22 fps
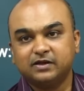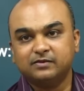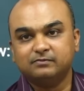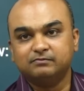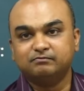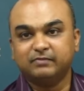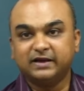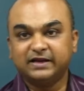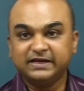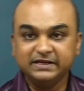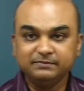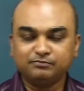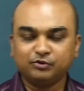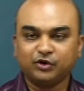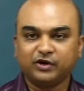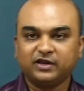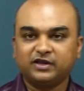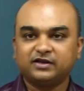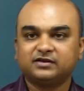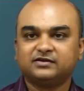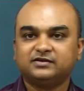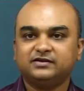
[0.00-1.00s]

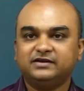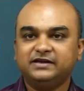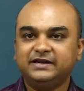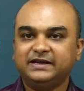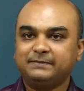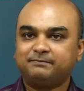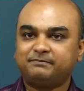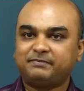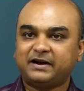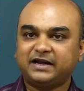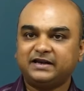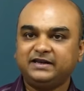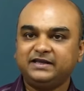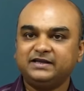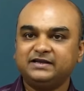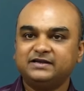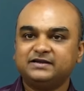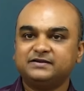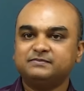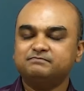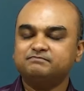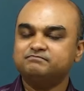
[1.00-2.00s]
Manipuri, Nepali,
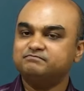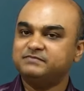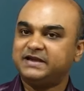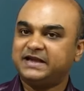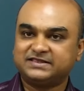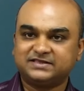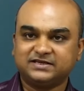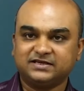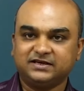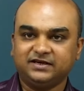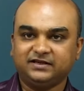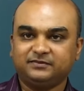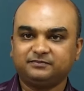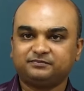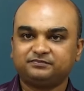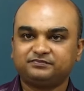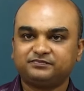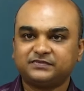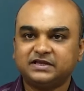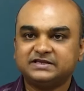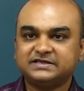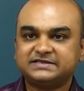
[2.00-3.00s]
Maithili.
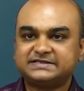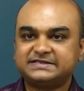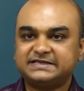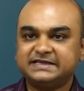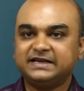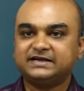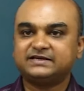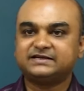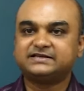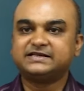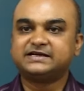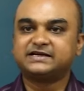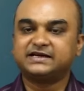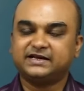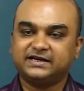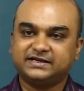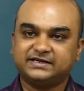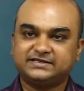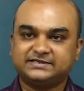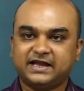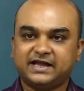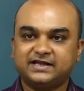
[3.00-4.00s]
Select the
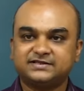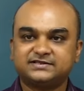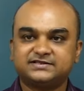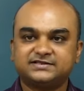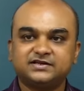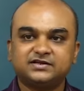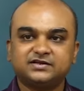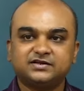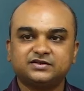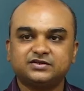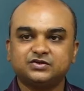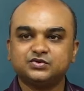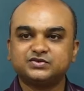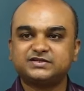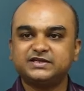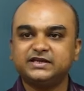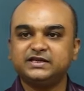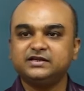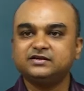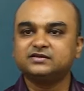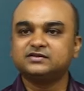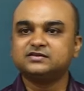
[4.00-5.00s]
correct answer
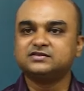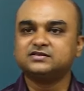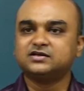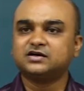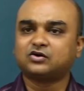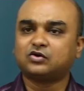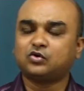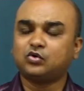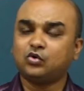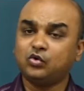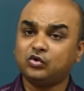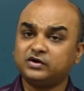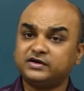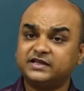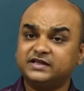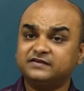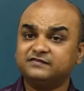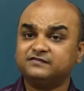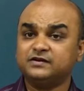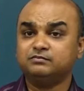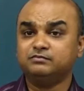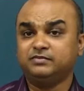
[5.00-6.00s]
using the code
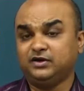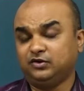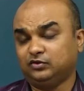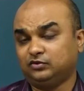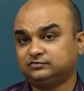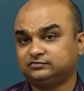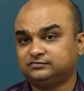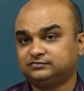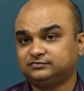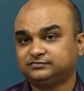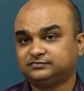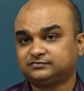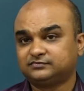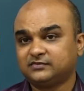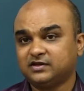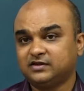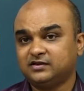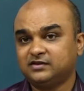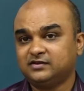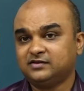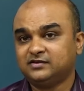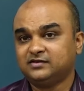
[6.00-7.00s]
given below.
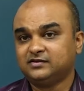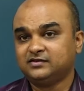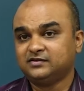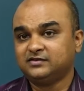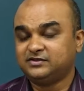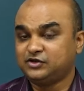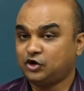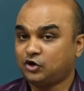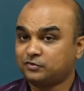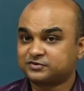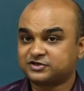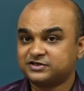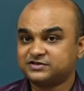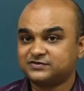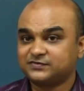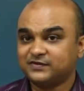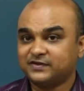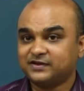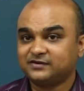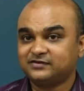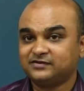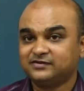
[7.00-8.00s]
The options
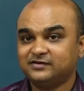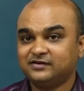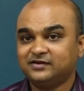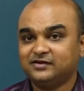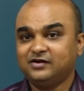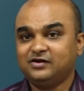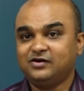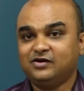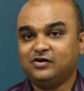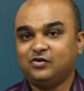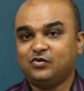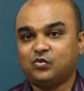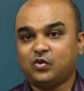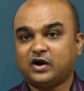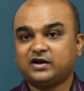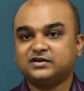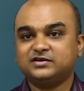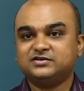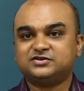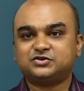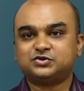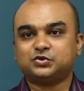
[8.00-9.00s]
were
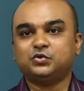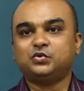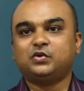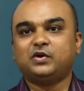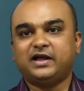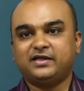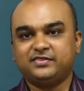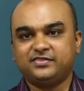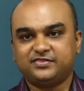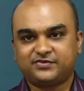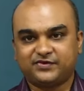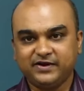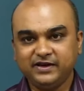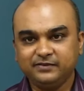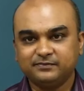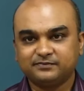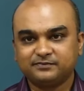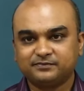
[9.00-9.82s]
one, two and three,